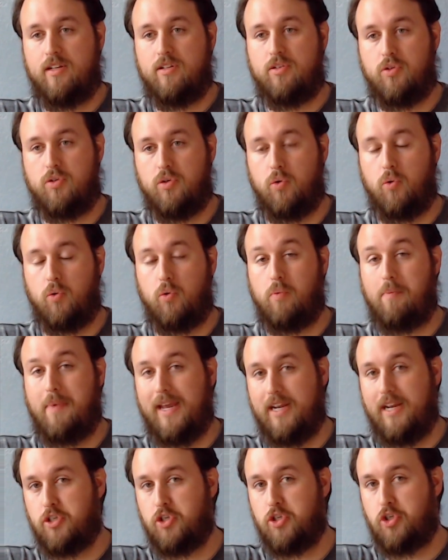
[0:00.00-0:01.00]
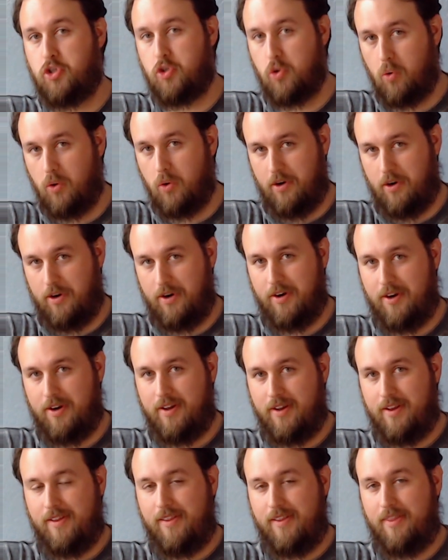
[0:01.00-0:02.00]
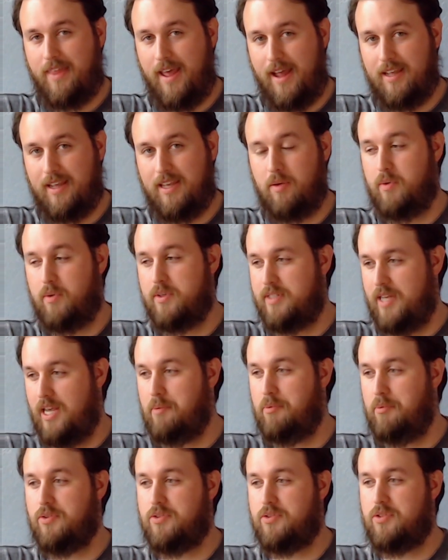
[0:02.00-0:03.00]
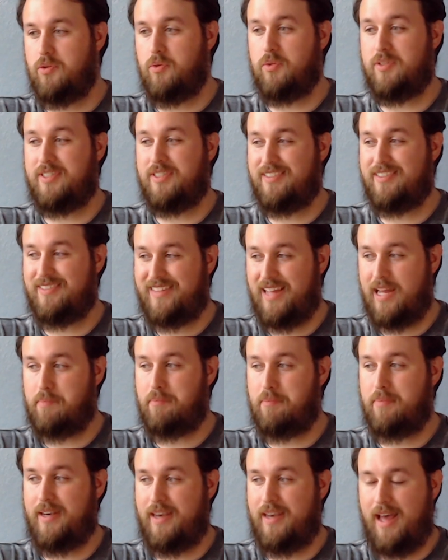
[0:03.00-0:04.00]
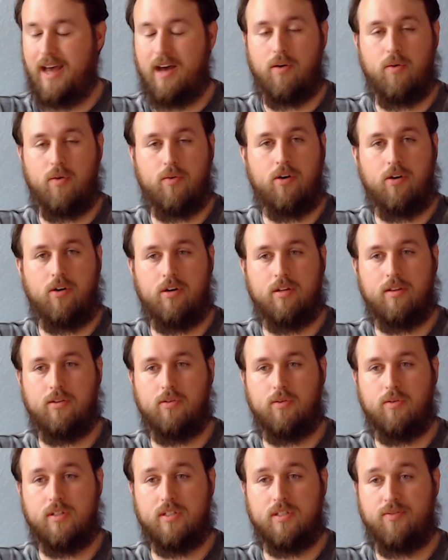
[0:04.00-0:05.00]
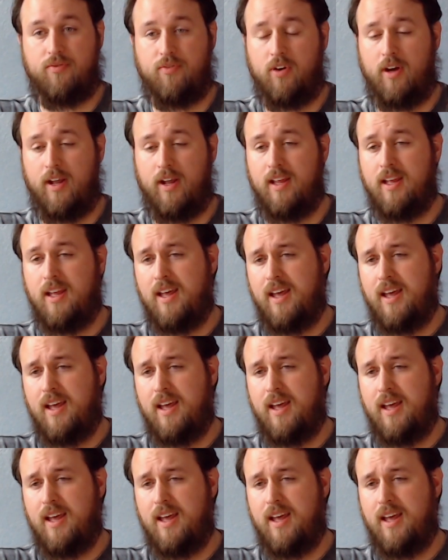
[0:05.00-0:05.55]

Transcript: to make sure that he was able to step down on Luka's foot.